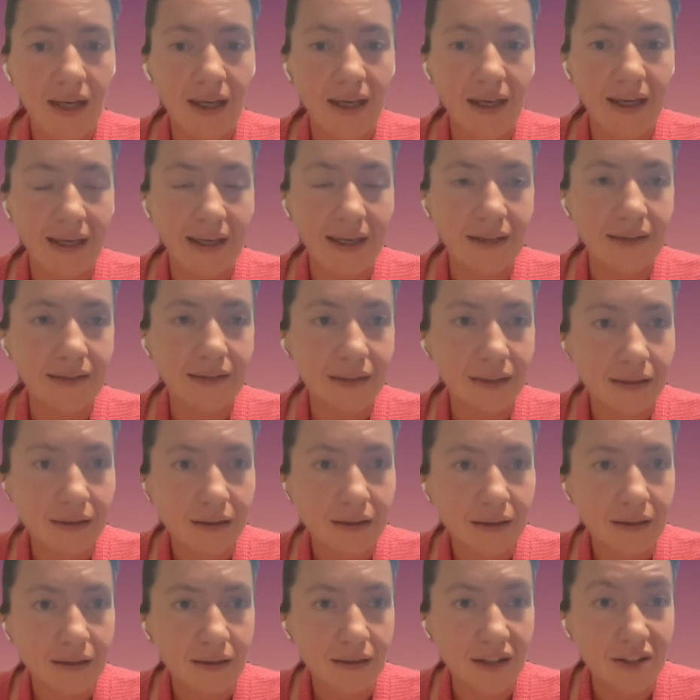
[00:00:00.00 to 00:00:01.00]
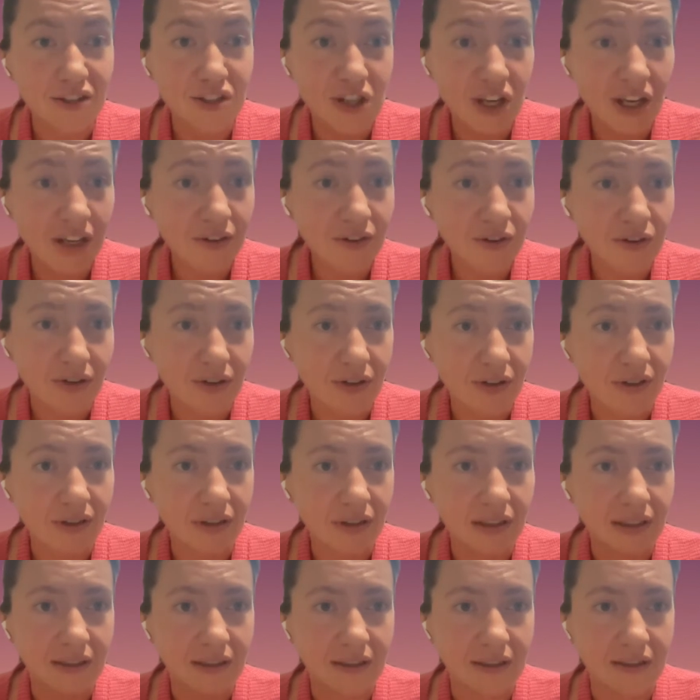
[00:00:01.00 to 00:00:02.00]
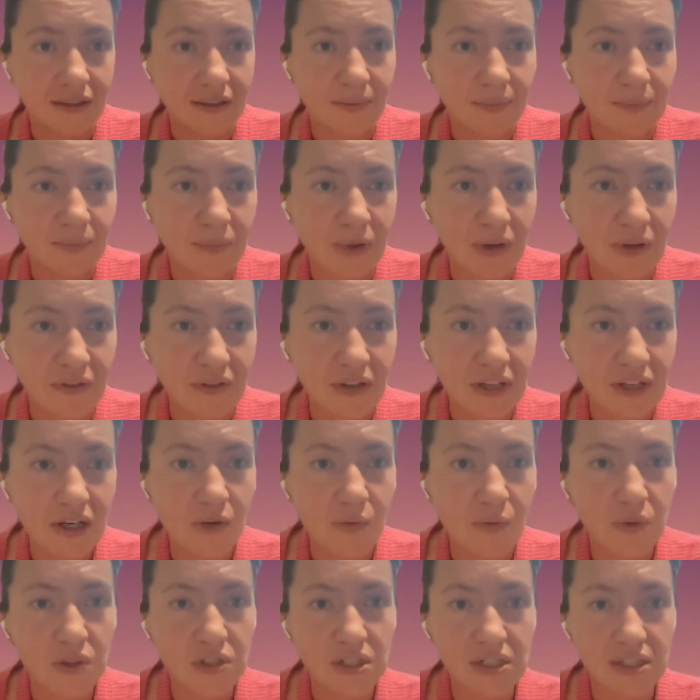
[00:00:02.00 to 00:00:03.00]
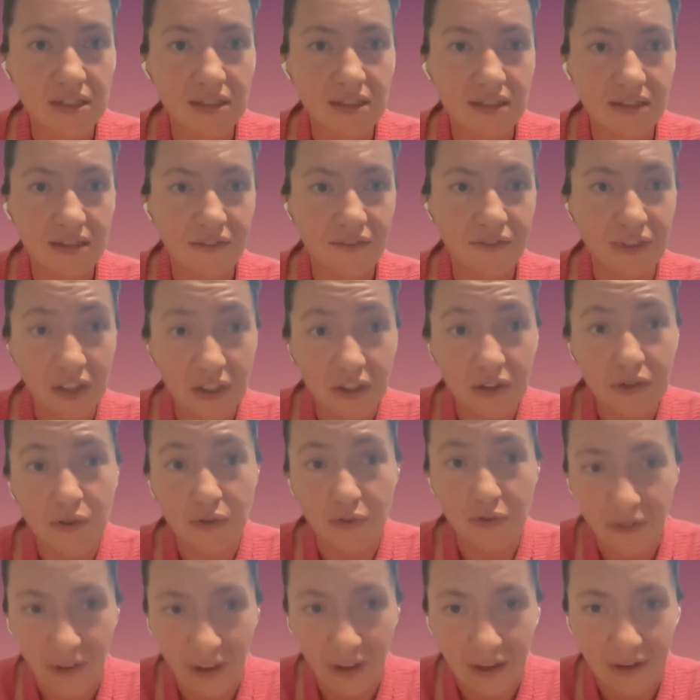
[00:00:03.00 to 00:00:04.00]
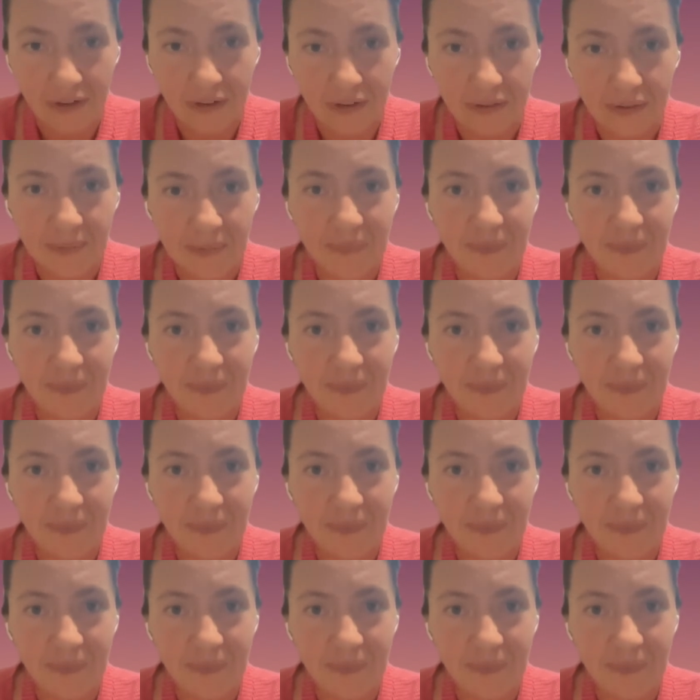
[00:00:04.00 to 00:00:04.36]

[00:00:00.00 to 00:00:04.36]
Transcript: and a general barrier, which is fear to fail.